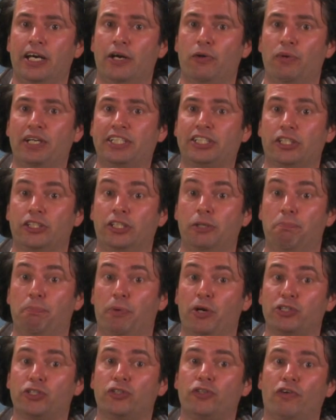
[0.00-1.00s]
in which a
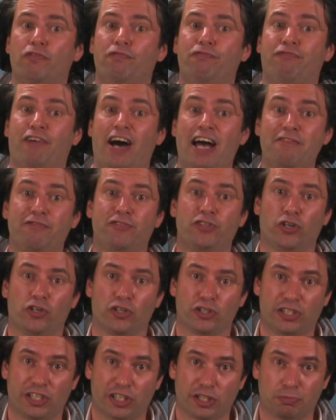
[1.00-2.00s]
deposit of
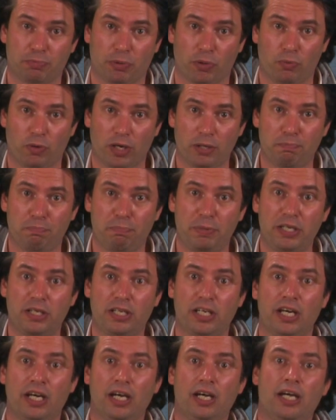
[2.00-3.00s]
$5 cents per watt
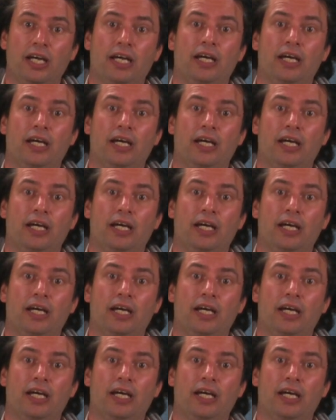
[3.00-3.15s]
peak